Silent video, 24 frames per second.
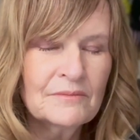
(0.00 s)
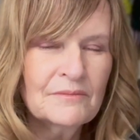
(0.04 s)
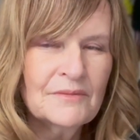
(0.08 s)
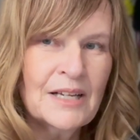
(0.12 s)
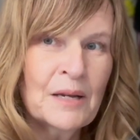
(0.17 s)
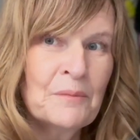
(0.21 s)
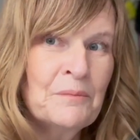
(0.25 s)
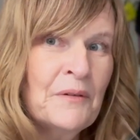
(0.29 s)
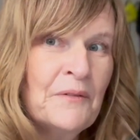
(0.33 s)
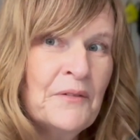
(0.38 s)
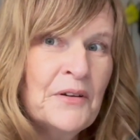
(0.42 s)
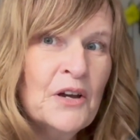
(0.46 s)

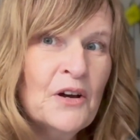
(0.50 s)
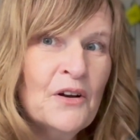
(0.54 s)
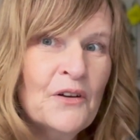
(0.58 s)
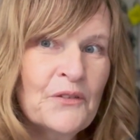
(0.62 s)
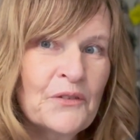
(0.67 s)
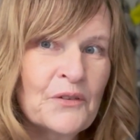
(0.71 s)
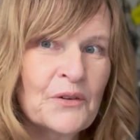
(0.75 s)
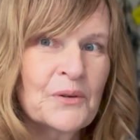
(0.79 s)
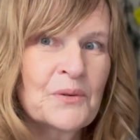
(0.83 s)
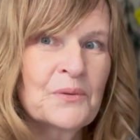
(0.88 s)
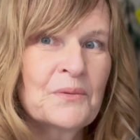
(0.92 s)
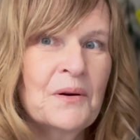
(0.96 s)
But we
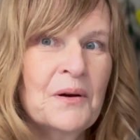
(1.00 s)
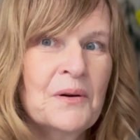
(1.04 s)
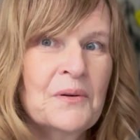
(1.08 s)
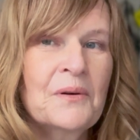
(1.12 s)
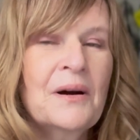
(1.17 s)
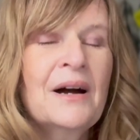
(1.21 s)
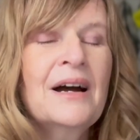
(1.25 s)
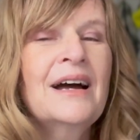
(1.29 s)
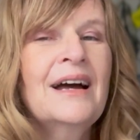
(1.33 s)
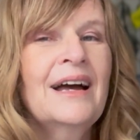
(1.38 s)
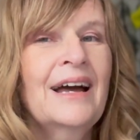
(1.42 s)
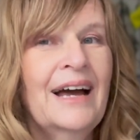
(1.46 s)
also grow
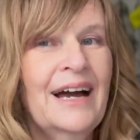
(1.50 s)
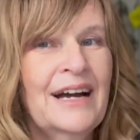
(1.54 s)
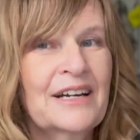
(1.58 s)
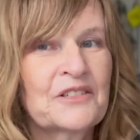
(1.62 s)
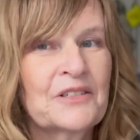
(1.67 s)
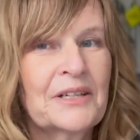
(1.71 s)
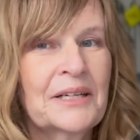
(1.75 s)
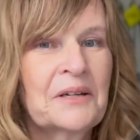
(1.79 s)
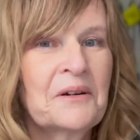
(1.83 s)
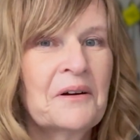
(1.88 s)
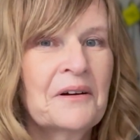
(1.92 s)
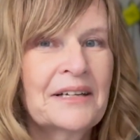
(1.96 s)

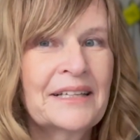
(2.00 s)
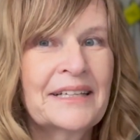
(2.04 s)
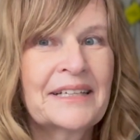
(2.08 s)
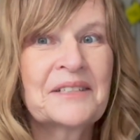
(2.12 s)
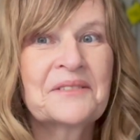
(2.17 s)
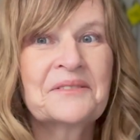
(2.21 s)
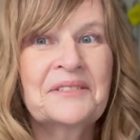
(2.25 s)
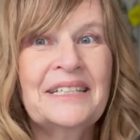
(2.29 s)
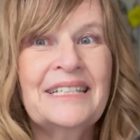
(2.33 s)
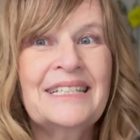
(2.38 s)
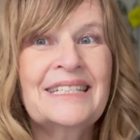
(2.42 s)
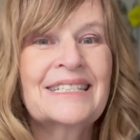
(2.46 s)
actually garlic
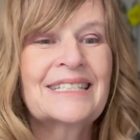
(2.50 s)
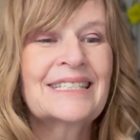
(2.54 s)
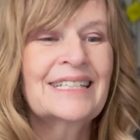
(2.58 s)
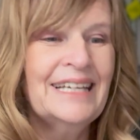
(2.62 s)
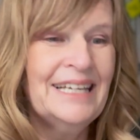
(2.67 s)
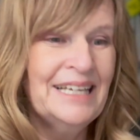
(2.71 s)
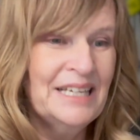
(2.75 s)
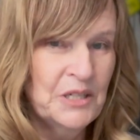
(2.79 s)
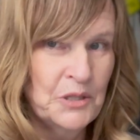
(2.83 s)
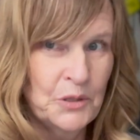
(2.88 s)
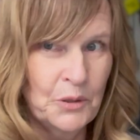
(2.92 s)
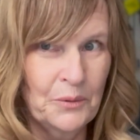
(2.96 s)
greens
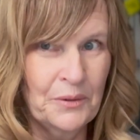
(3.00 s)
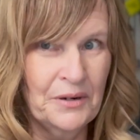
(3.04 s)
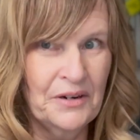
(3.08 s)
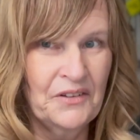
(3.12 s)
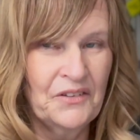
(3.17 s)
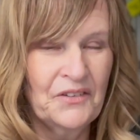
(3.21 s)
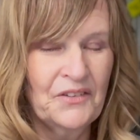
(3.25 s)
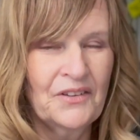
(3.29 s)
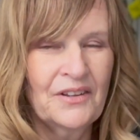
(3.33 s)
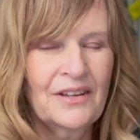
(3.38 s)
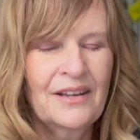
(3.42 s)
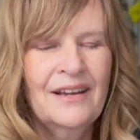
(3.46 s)

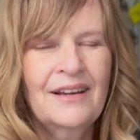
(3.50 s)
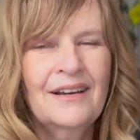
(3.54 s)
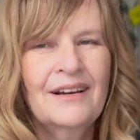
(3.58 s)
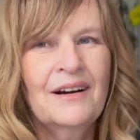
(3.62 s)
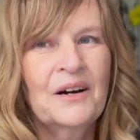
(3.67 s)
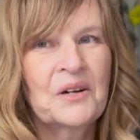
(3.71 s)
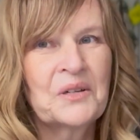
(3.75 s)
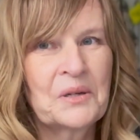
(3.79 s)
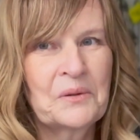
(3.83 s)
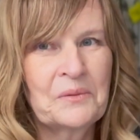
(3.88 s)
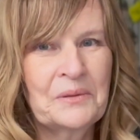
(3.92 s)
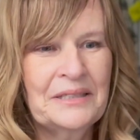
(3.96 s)
indoors
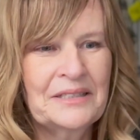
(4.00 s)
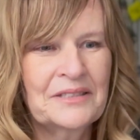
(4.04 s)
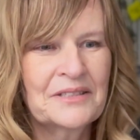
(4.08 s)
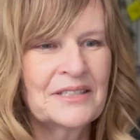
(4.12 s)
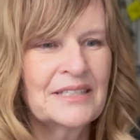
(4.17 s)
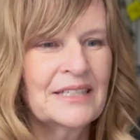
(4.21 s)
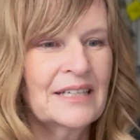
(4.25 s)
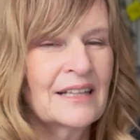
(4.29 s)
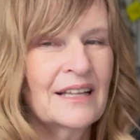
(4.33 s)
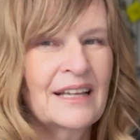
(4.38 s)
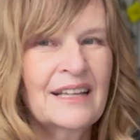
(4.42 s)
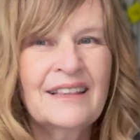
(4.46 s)
on a
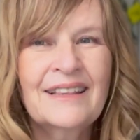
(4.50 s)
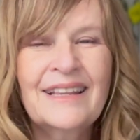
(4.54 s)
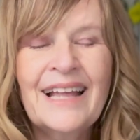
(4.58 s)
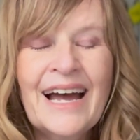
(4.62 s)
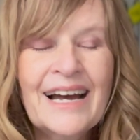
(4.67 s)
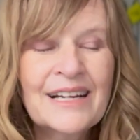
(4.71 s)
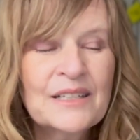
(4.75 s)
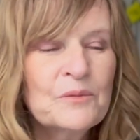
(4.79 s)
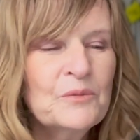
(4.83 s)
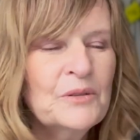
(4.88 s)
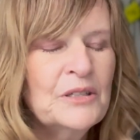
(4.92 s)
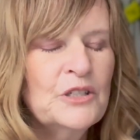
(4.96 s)
windowsill, and
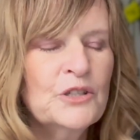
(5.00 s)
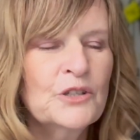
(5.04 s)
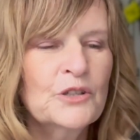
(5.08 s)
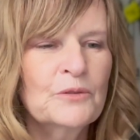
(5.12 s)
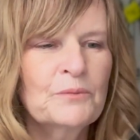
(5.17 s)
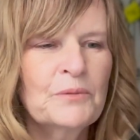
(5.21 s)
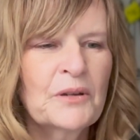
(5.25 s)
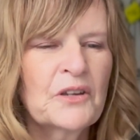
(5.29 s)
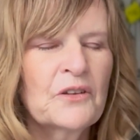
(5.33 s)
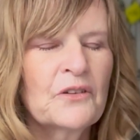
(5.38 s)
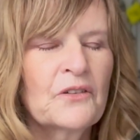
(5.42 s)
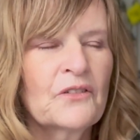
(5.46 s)
that we do
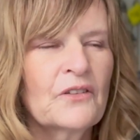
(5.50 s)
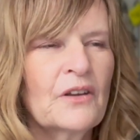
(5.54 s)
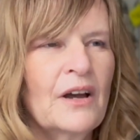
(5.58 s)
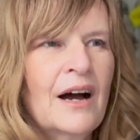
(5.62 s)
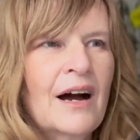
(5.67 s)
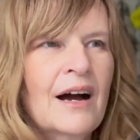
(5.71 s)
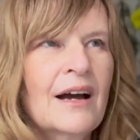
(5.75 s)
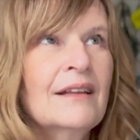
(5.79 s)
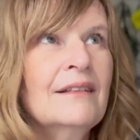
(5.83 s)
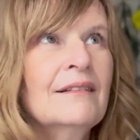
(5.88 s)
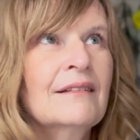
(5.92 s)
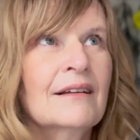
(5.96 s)
because
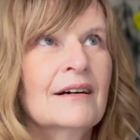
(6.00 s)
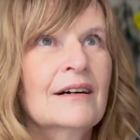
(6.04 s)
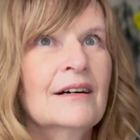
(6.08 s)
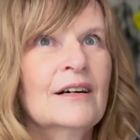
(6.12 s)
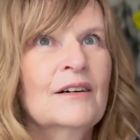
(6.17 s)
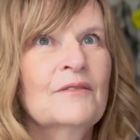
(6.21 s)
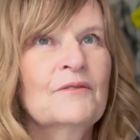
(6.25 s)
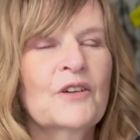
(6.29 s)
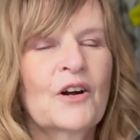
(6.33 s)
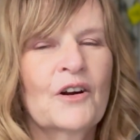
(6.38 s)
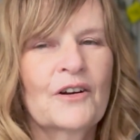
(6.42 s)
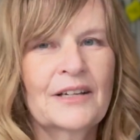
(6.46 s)
I
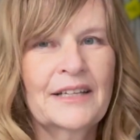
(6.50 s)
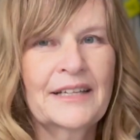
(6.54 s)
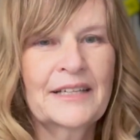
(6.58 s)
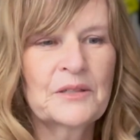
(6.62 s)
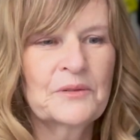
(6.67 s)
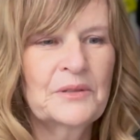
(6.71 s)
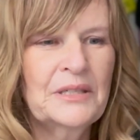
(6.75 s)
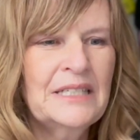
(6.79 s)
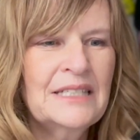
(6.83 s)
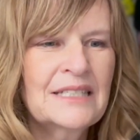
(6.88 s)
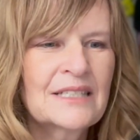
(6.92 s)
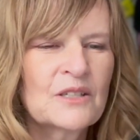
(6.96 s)
love garlic
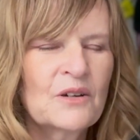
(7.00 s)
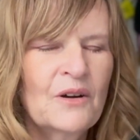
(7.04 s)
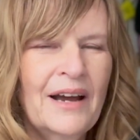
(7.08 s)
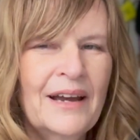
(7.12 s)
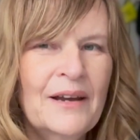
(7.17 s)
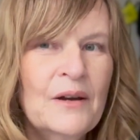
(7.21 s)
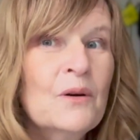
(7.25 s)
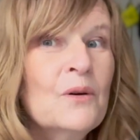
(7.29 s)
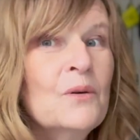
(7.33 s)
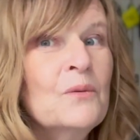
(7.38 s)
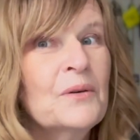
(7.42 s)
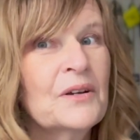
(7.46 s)
greens. So
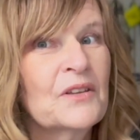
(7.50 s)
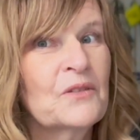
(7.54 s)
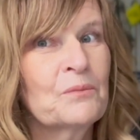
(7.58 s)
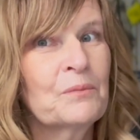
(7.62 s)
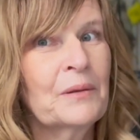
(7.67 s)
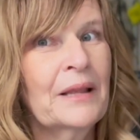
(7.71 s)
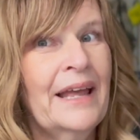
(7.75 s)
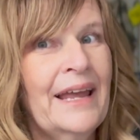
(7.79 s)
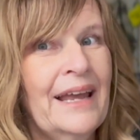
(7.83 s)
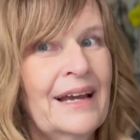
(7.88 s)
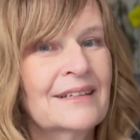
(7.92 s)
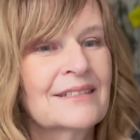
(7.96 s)
I always
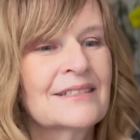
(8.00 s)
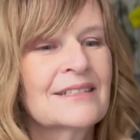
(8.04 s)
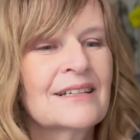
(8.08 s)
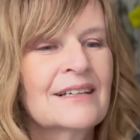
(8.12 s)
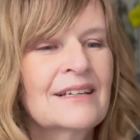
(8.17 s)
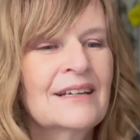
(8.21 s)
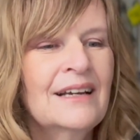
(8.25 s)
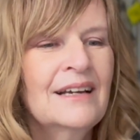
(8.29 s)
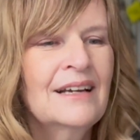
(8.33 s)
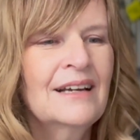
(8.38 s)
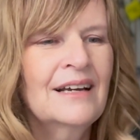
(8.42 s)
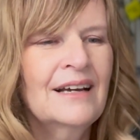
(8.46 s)
plant
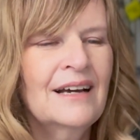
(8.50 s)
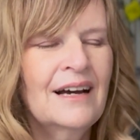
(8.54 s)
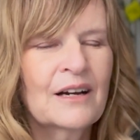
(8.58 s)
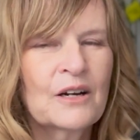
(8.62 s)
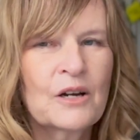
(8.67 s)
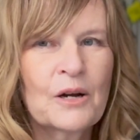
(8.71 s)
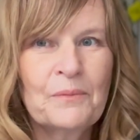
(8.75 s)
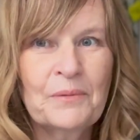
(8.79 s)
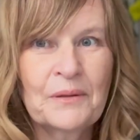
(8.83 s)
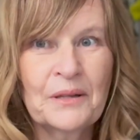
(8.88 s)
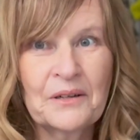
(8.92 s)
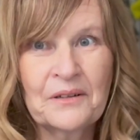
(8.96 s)
a
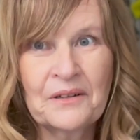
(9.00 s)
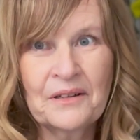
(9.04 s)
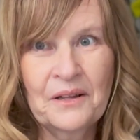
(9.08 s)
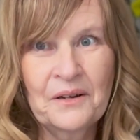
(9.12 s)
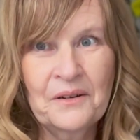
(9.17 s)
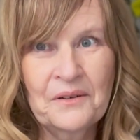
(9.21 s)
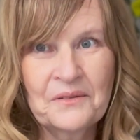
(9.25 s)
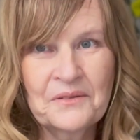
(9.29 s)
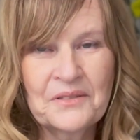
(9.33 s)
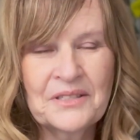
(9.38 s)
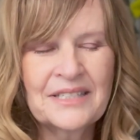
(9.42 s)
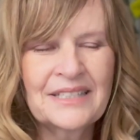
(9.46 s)
couple of
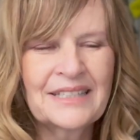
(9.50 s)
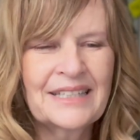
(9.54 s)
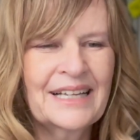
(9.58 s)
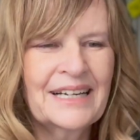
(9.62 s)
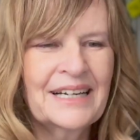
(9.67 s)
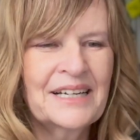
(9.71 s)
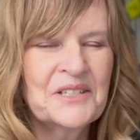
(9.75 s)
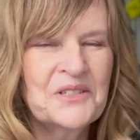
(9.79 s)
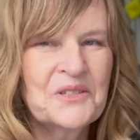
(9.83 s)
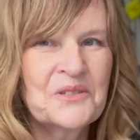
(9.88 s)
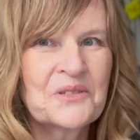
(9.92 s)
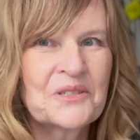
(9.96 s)
cloves that
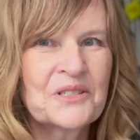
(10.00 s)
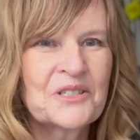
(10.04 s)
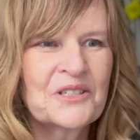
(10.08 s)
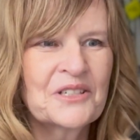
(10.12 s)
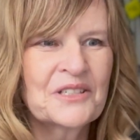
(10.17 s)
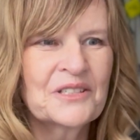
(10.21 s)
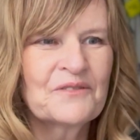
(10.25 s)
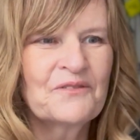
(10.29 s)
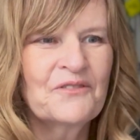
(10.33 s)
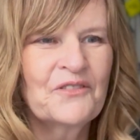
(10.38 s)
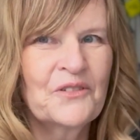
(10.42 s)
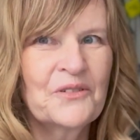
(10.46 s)
I use
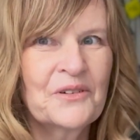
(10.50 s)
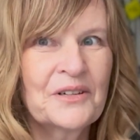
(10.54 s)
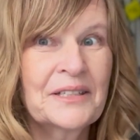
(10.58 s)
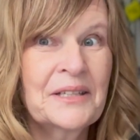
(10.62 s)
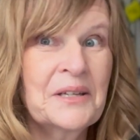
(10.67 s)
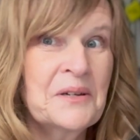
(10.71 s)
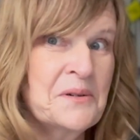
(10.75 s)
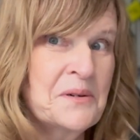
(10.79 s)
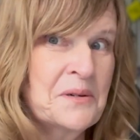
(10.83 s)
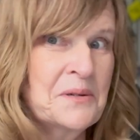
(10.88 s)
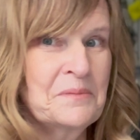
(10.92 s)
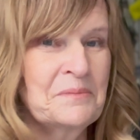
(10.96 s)
just for
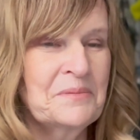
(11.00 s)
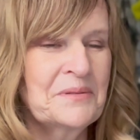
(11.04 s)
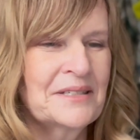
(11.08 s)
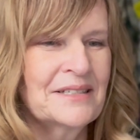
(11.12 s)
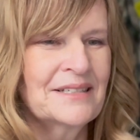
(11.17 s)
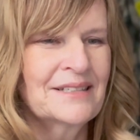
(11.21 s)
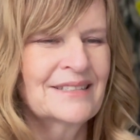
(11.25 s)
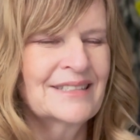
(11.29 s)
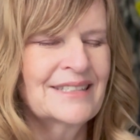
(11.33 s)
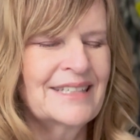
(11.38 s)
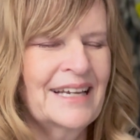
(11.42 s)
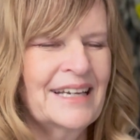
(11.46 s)
the herbs
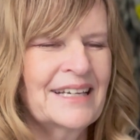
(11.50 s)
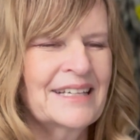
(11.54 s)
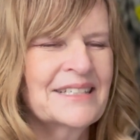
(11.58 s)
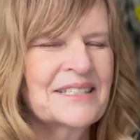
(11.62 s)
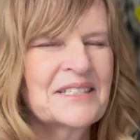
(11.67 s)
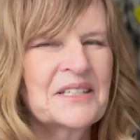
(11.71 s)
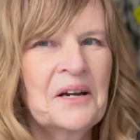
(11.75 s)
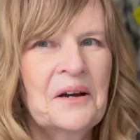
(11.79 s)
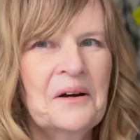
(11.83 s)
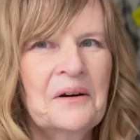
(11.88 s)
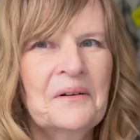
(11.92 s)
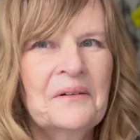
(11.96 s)
sake.
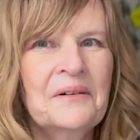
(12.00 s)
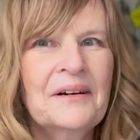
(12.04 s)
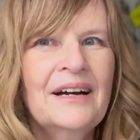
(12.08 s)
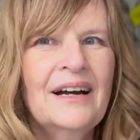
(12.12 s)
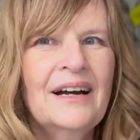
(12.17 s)
So